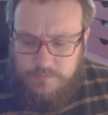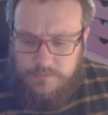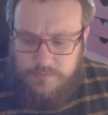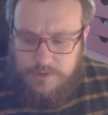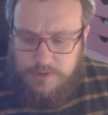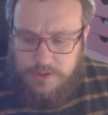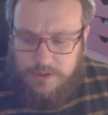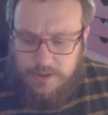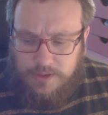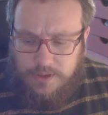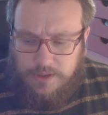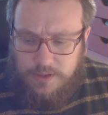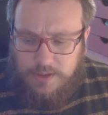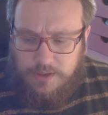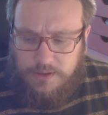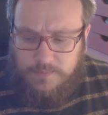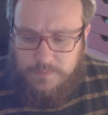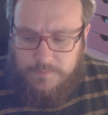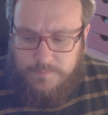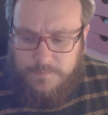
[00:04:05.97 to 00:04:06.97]

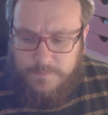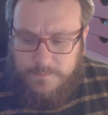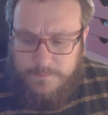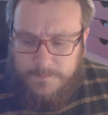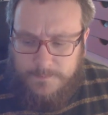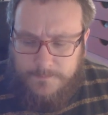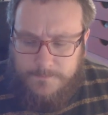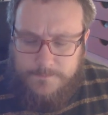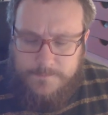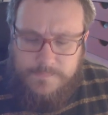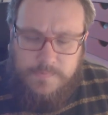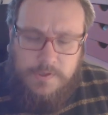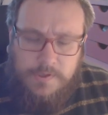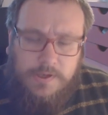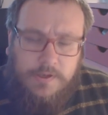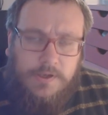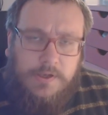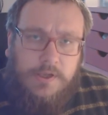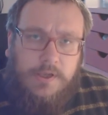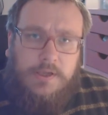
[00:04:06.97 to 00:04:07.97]
seeing
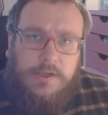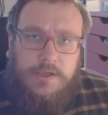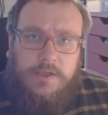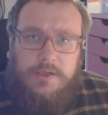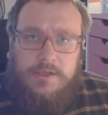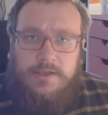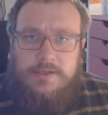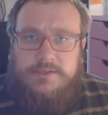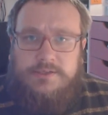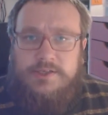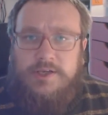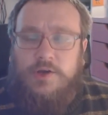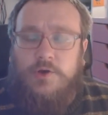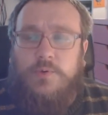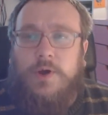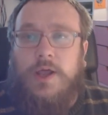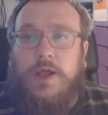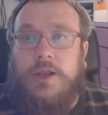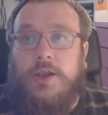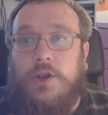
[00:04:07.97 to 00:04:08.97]

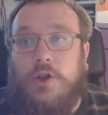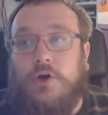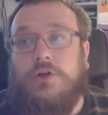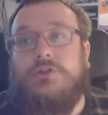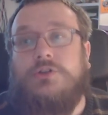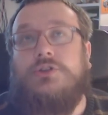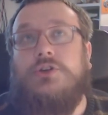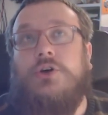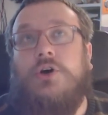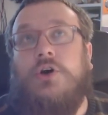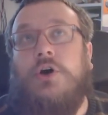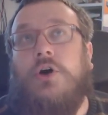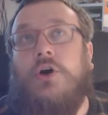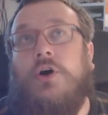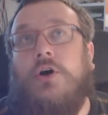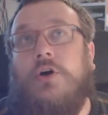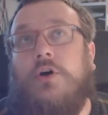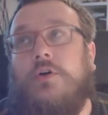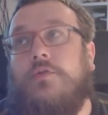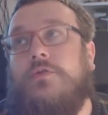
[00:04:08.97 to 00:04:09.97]
quite a lot
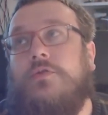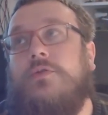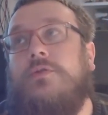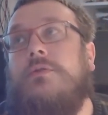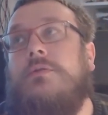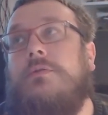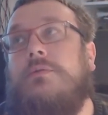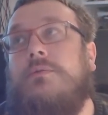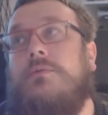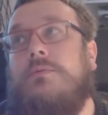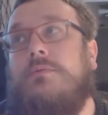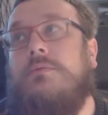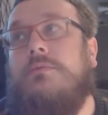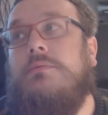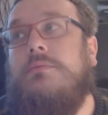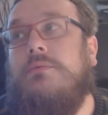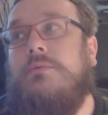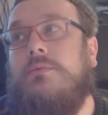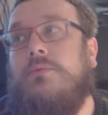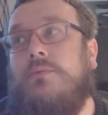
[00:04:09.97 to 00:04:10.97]
of
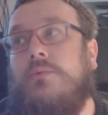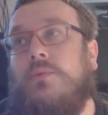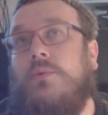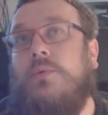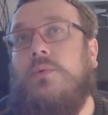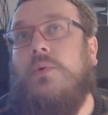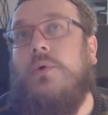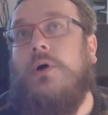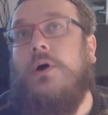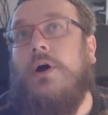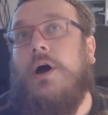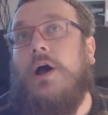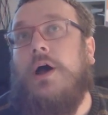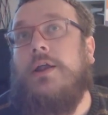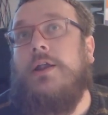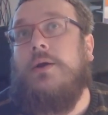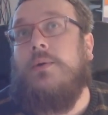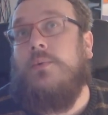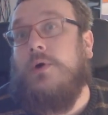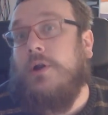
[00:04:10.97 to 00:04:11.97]
what
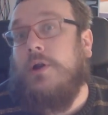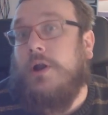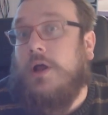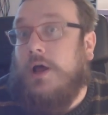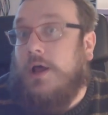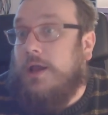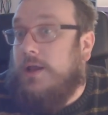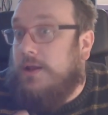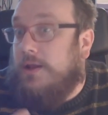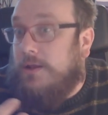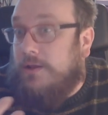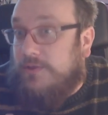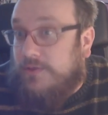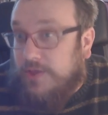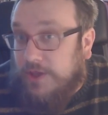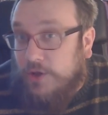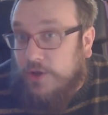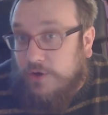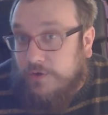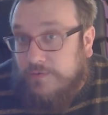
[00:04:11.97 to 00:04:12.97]
I
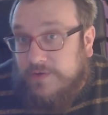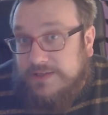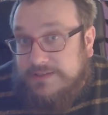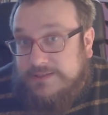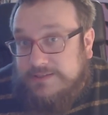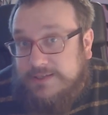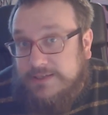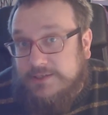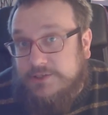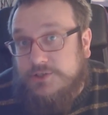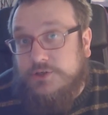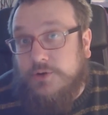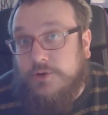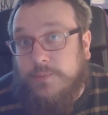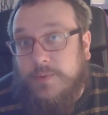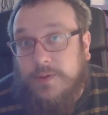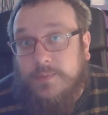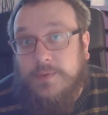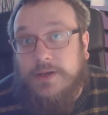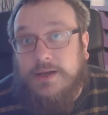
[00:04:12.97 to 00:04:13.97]
think of as
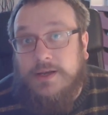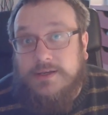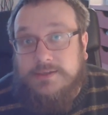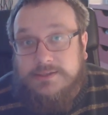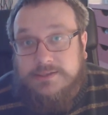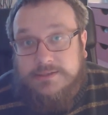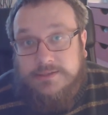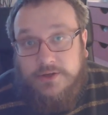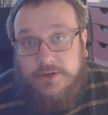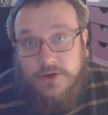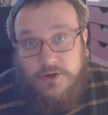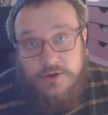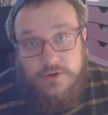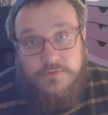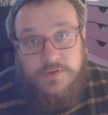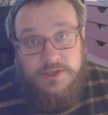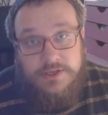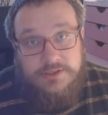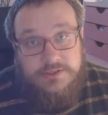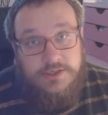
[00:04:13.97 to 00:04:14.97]
desktop emulators. I don't know
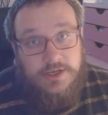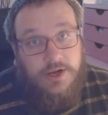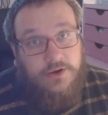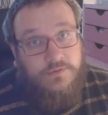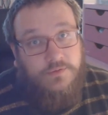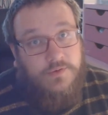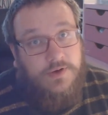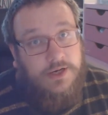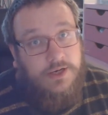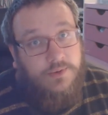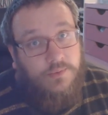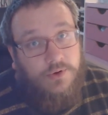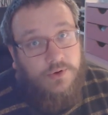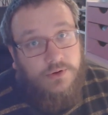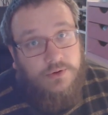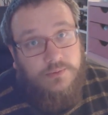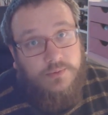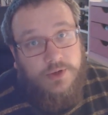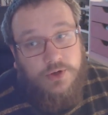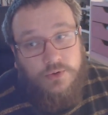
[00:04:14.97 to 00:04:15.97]
if that's really
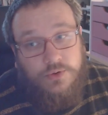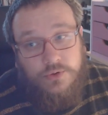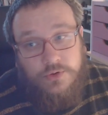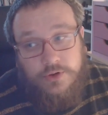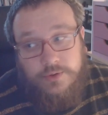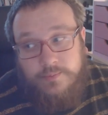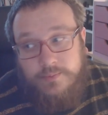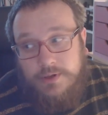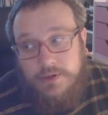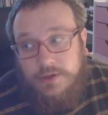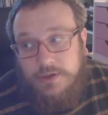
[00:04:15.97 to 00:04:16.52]
what we call them.